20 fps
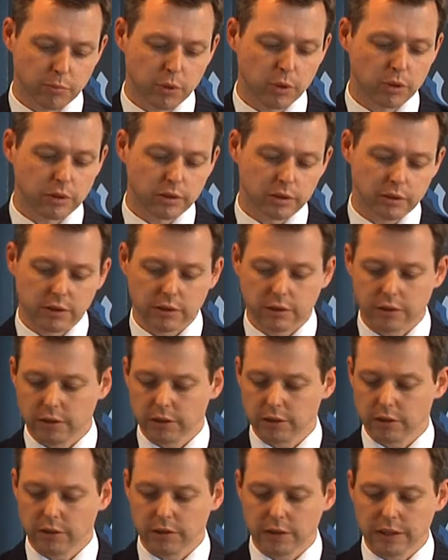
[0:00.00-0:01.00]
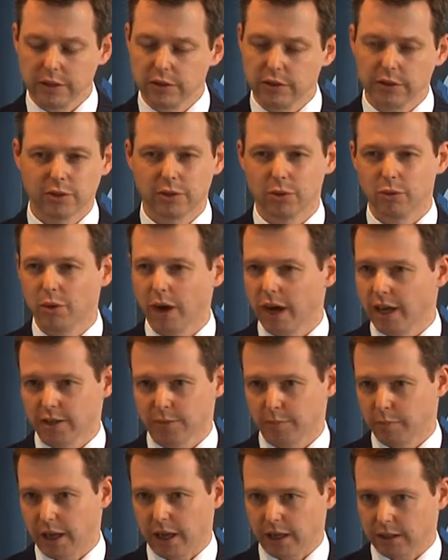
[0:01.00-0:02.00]
put these two
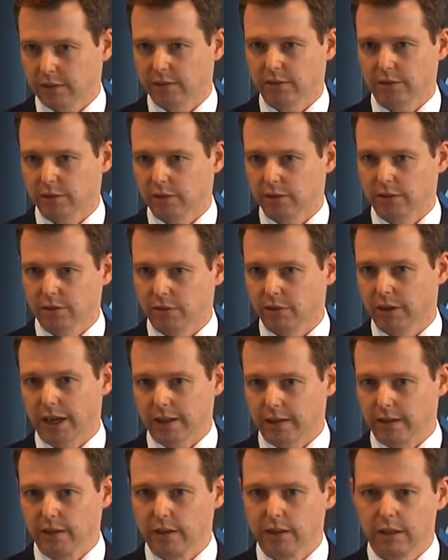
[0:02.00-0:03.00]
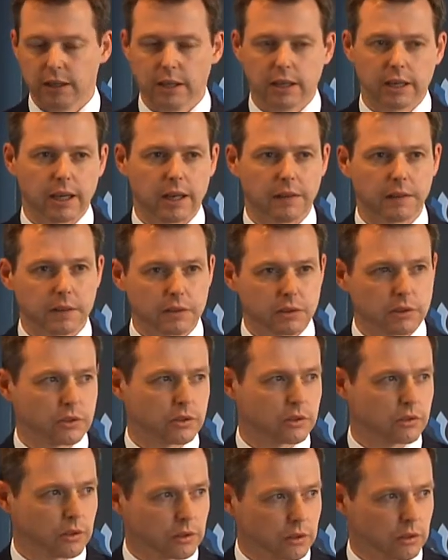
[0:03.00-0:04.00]
aspects together. And this
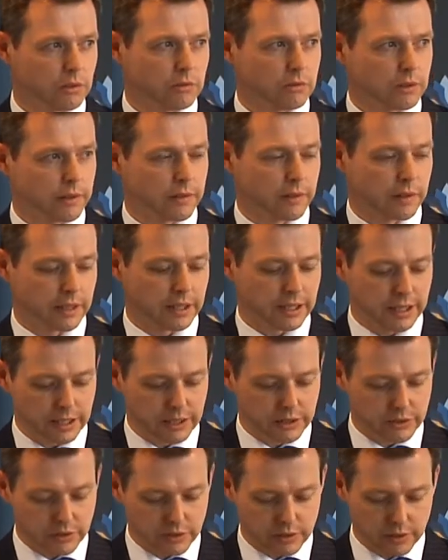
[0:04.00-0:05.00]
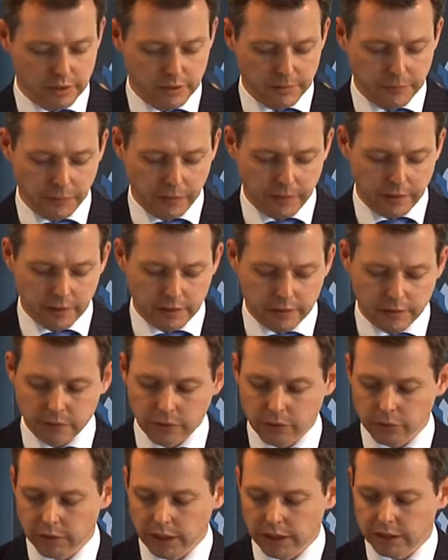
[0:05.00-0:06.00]
is not only the case in the
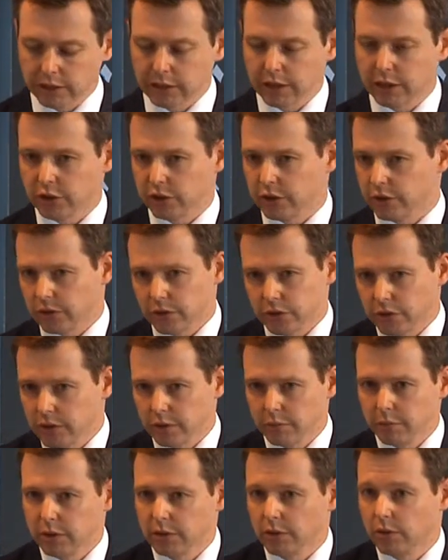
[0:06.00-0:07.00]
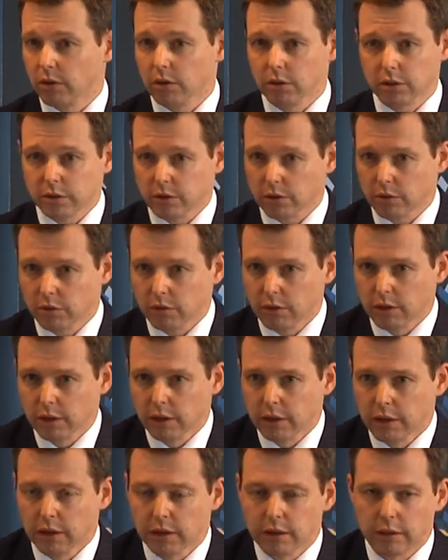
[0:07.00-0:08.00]
United Nations system, it's also
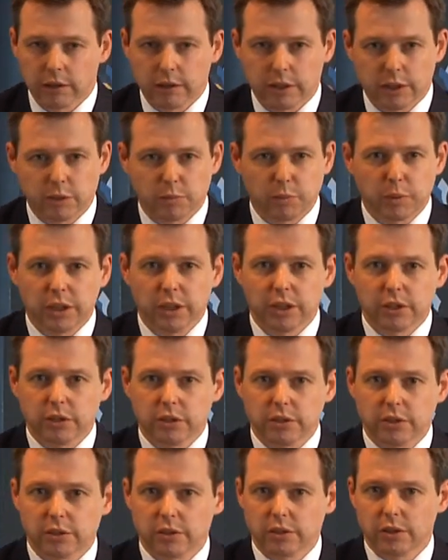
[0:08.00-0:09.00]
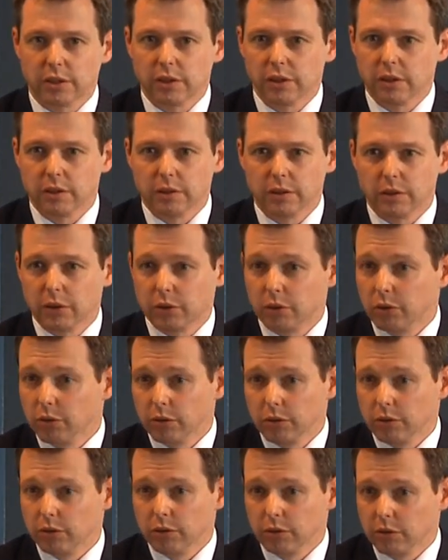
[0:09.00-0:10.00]
an experience in the
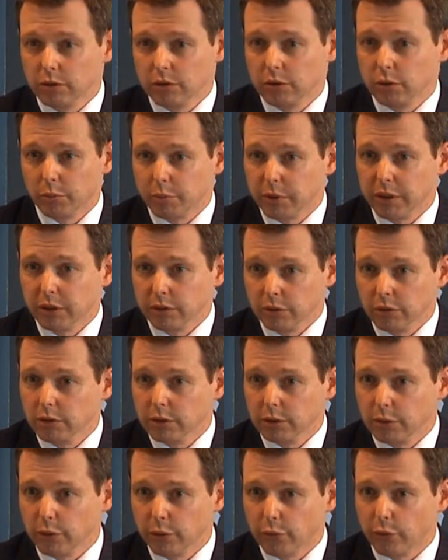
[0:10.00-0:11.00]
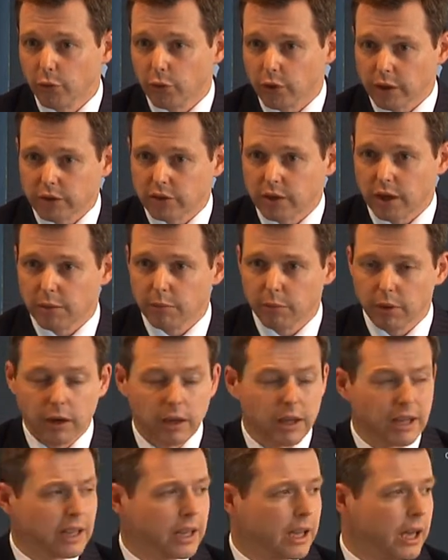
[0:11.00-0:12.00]
European Union, for example,
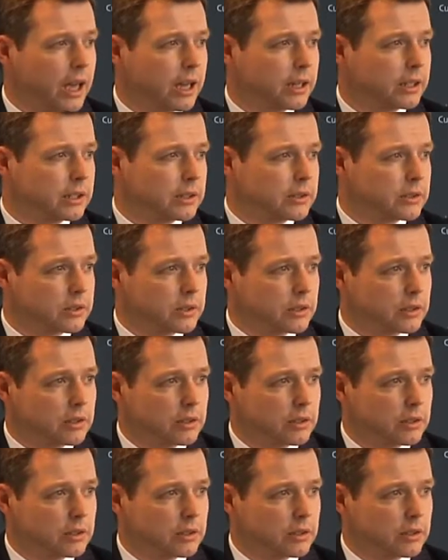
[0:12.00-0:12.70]
and it's